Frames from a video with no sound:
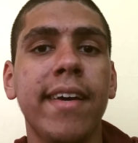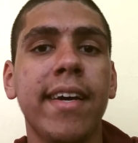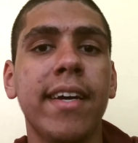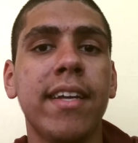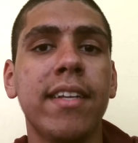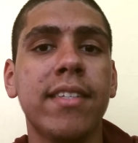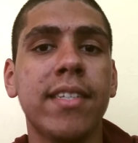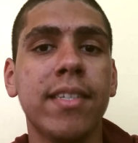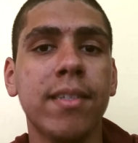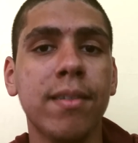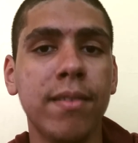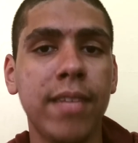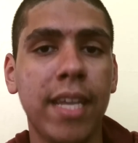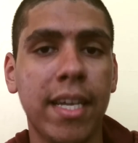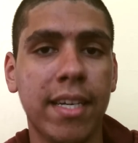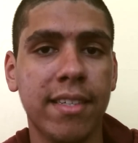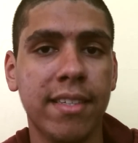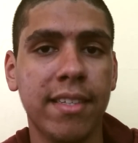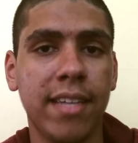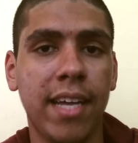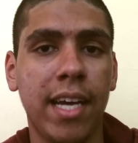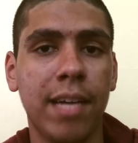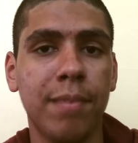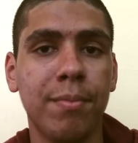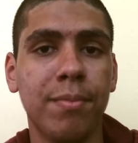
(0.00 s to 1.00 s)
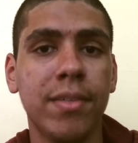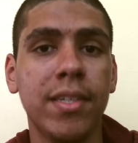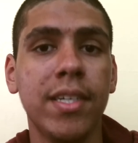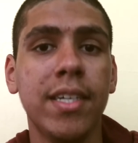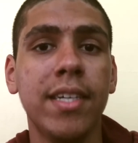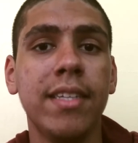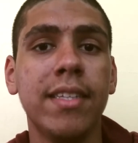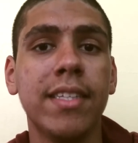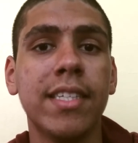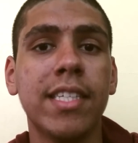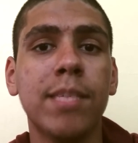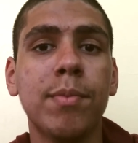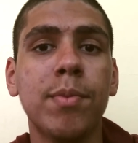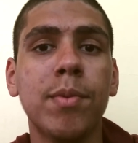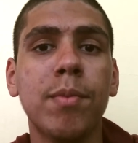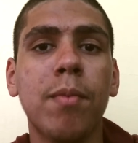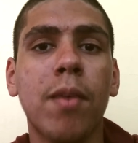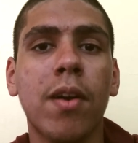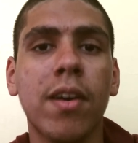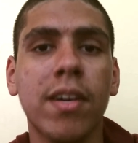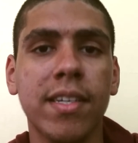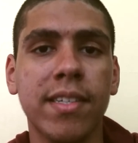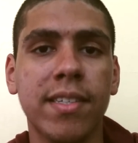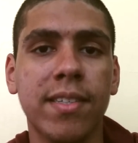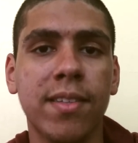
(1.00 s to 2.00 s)
Until next time, this has been
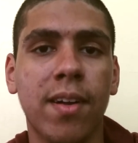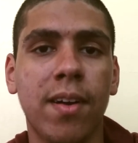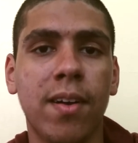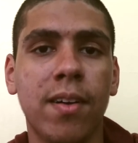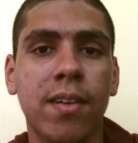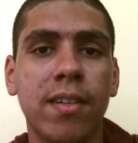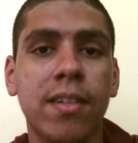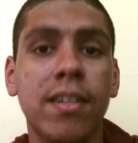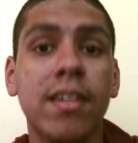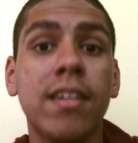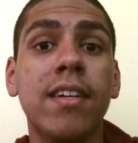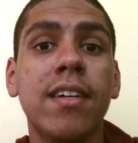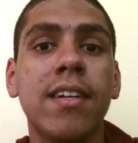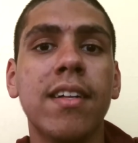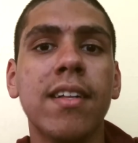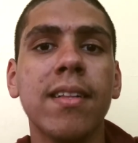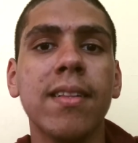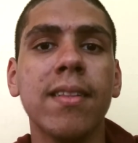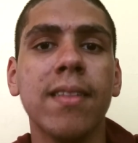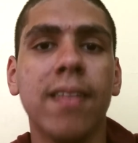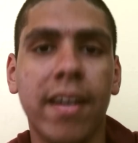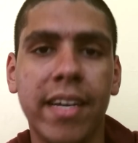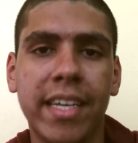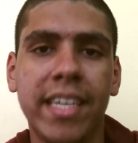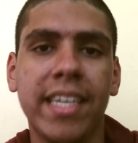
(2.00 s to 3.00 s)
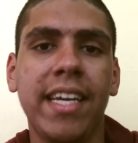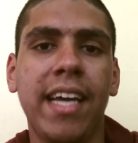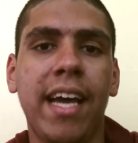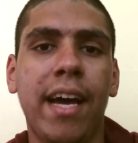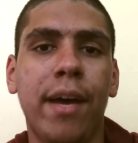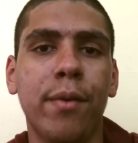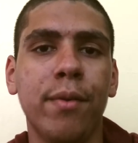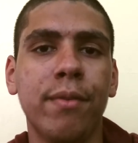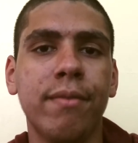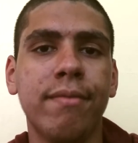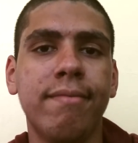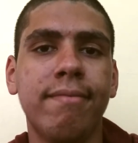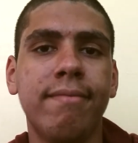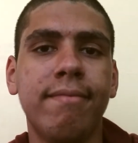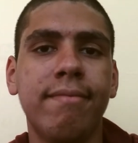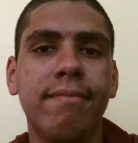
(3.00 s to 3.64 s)
Markystal, logging out.